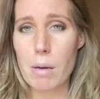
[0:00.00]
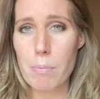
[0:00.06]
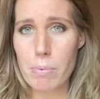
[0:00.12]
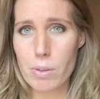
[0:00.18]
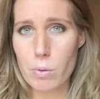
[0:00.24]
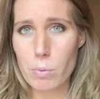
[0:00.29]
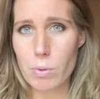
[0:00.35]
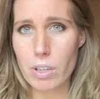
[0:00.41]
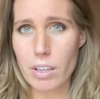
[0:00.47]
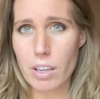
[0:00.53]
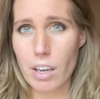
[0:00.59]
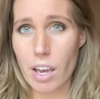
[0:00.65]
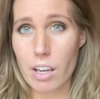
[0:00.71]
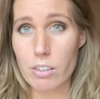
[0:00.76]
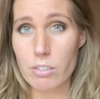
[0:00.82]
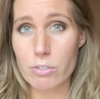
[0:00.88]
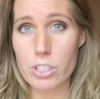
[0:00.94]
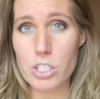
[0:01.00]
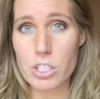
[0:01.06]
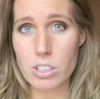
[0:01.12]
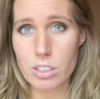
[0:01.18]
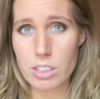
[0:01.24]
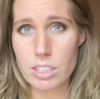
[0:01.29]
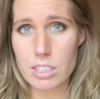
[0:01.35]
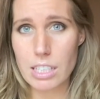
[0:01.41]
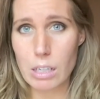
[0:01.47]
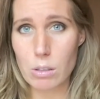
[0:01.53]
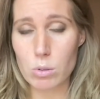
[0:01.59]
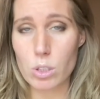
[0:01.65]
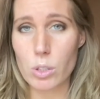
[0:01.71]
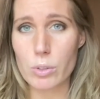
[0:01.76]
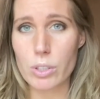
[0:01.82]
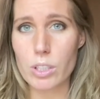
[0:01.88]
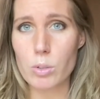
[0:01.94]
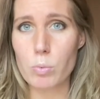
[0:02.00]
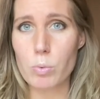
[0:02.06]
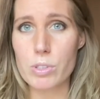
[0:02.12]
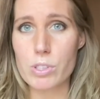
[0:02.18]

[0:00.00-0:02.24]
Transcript: that we had originally downloaded was